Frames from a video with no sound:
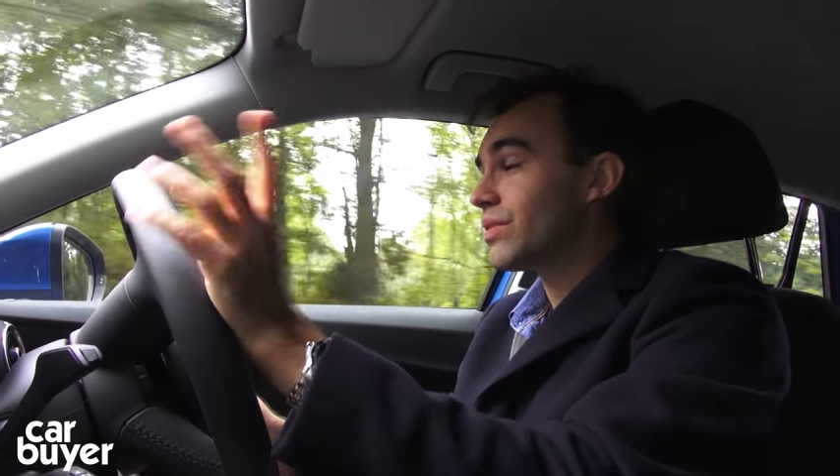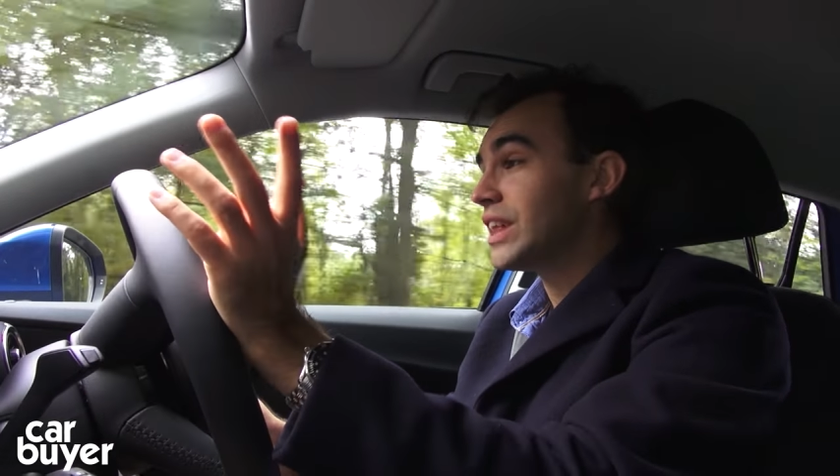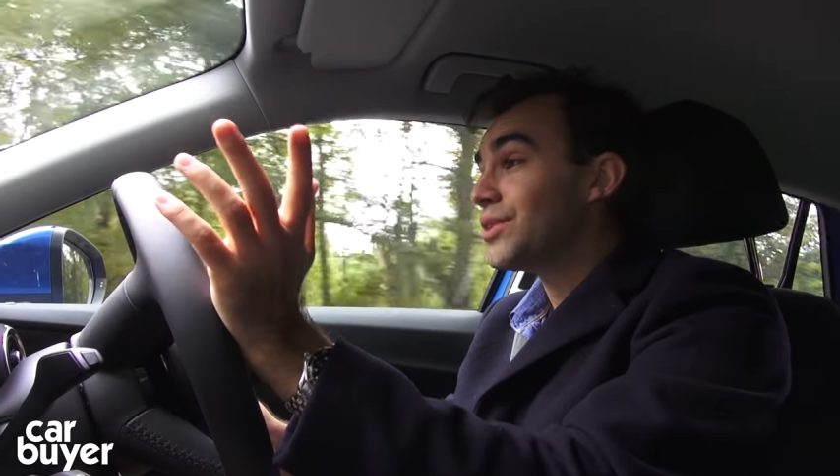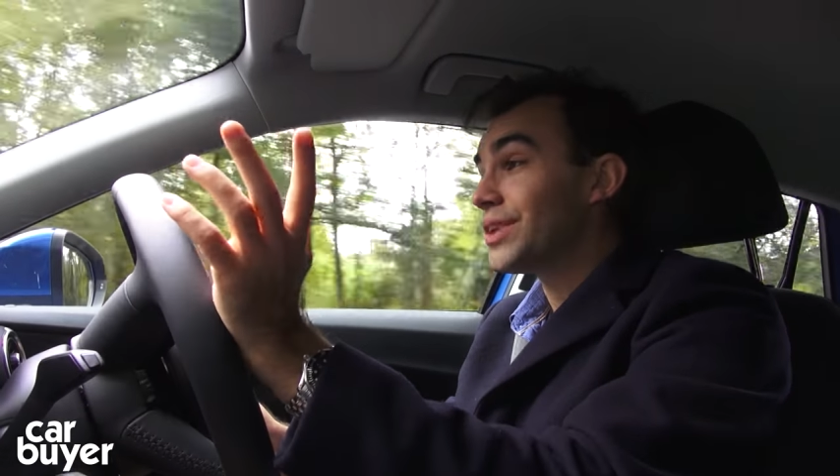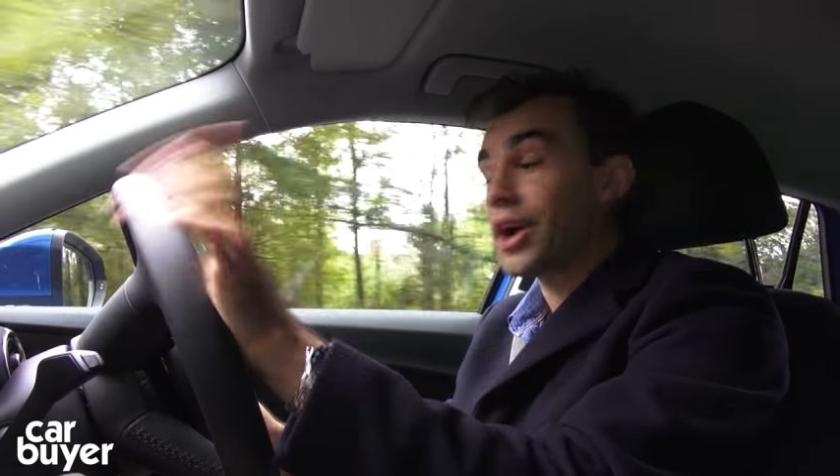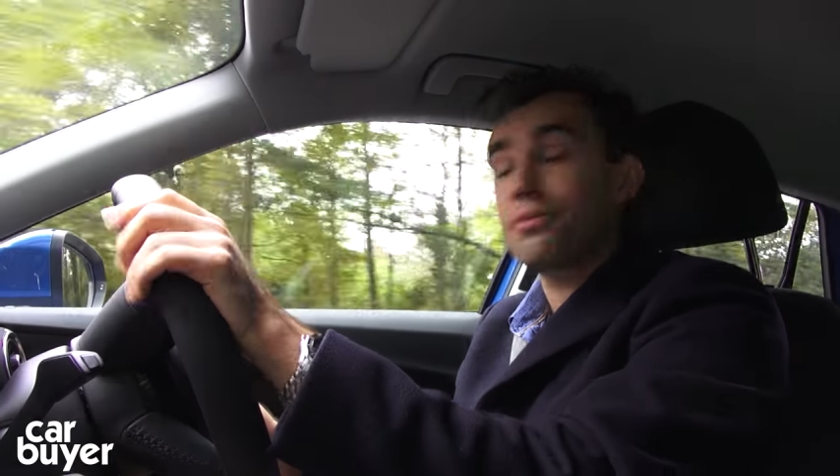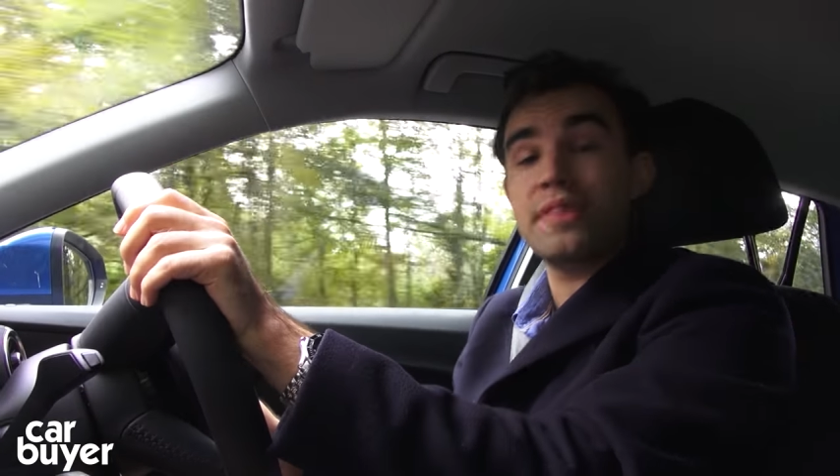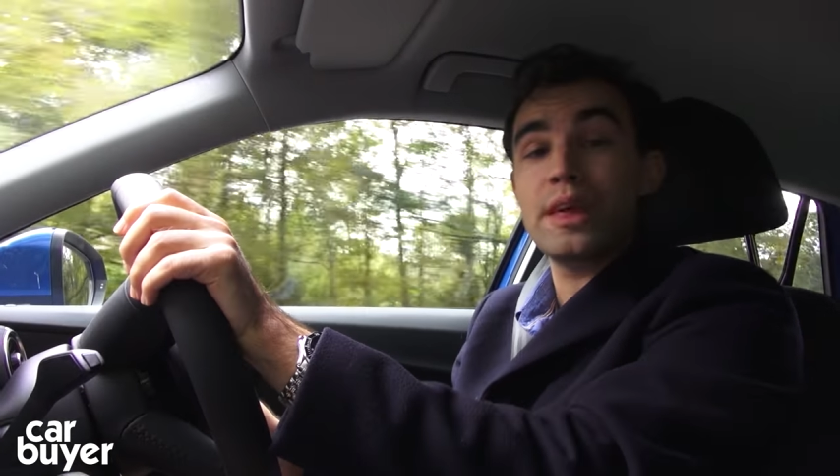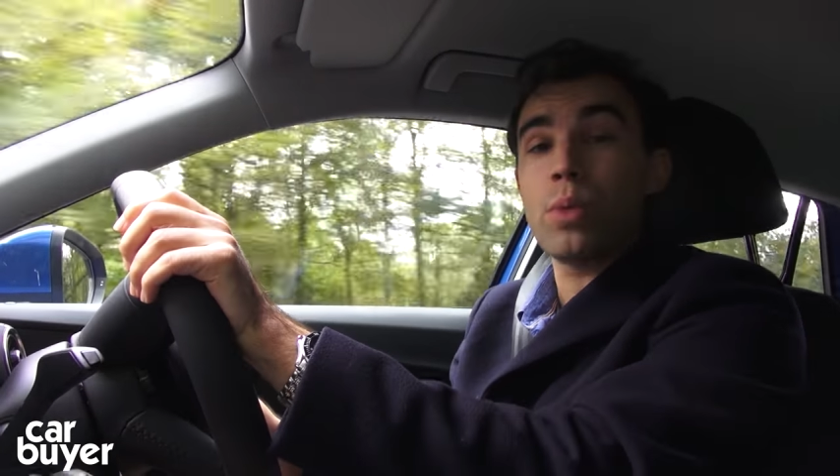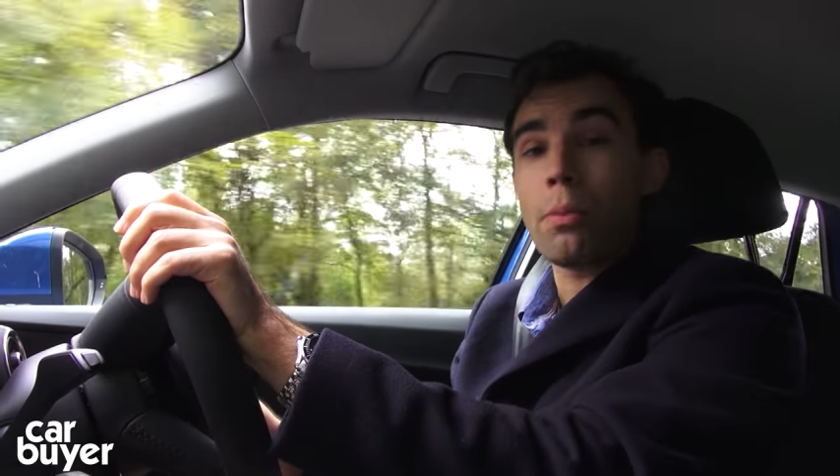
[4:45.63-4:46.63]
then you can go for
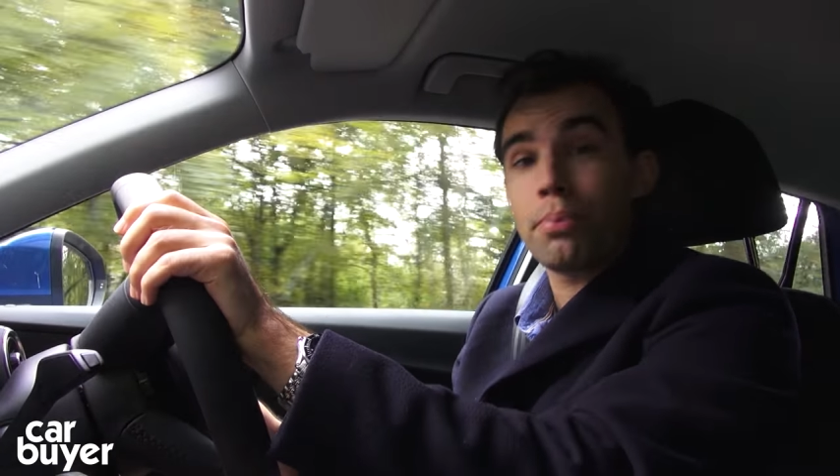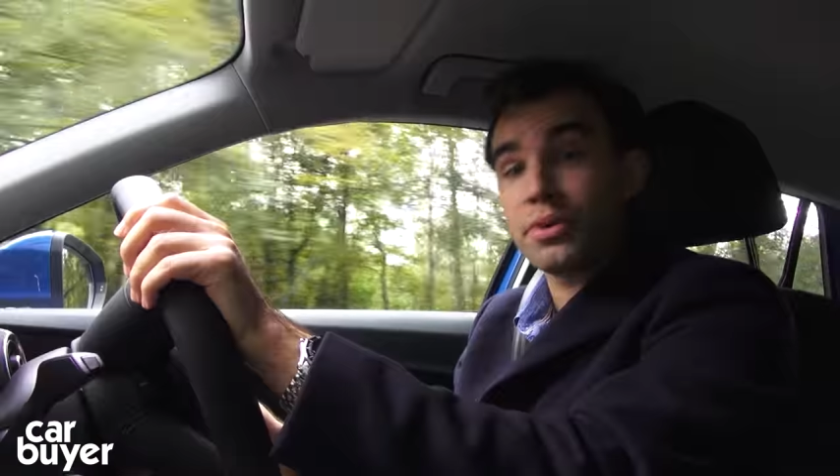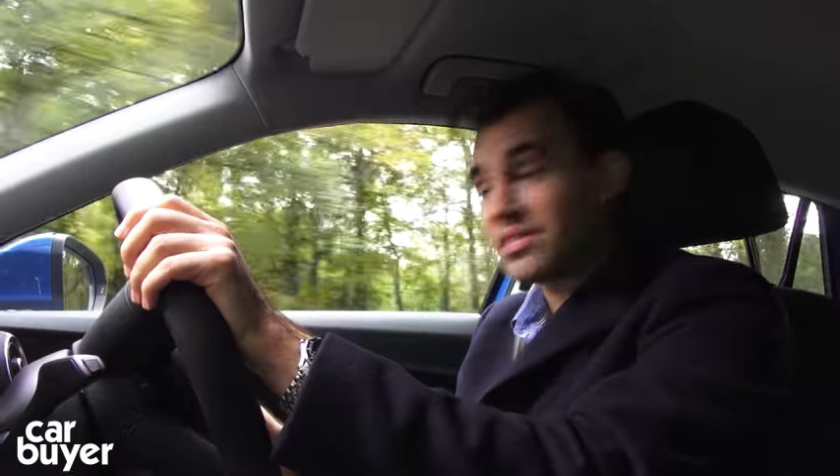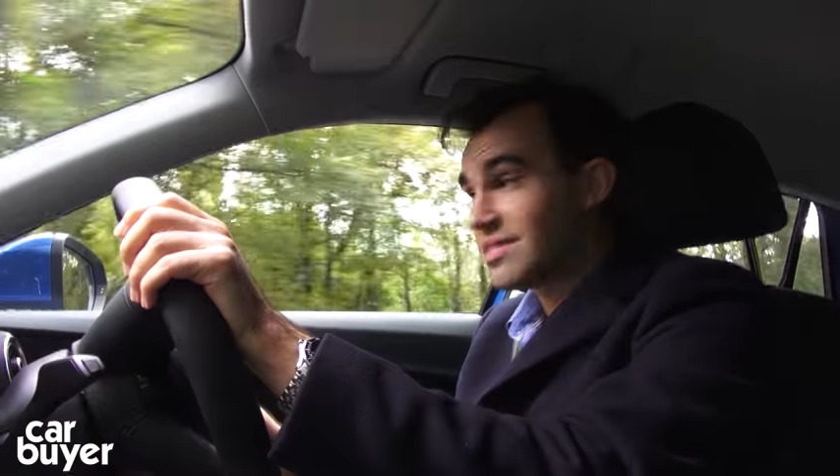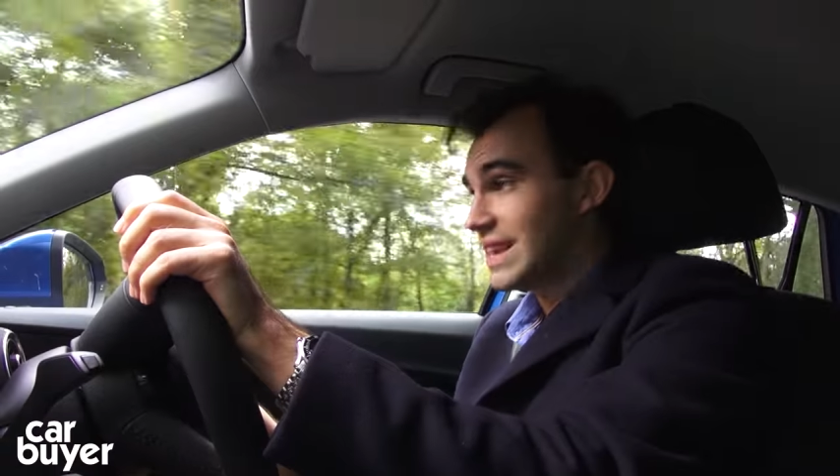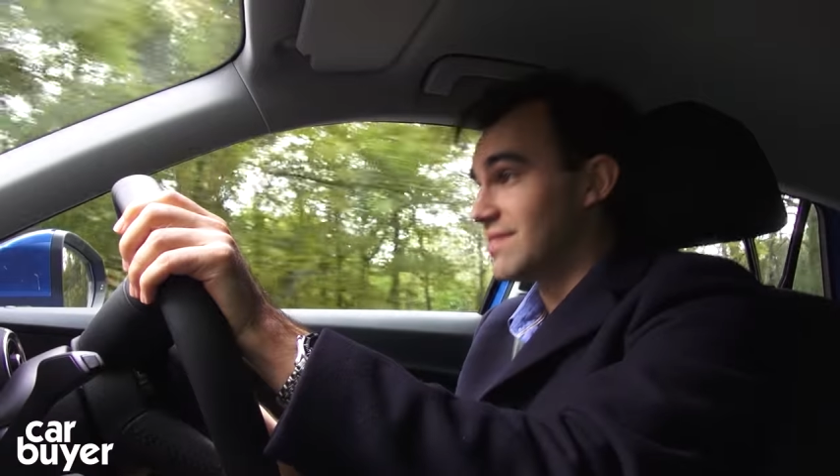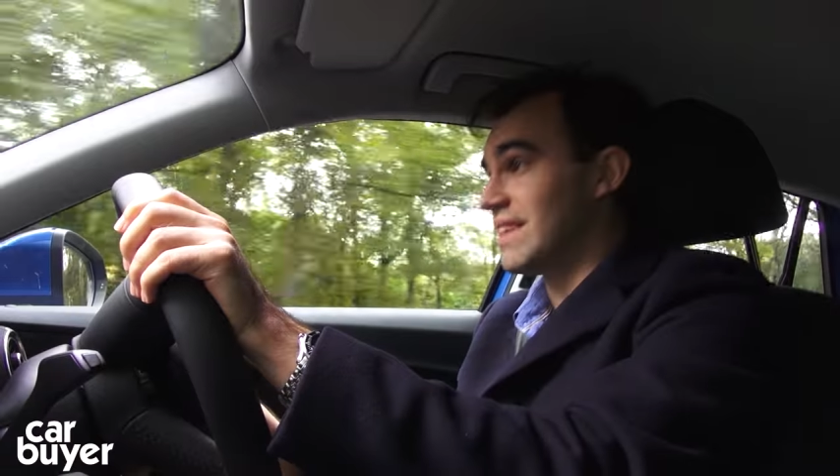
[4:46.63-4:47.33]
the 1.6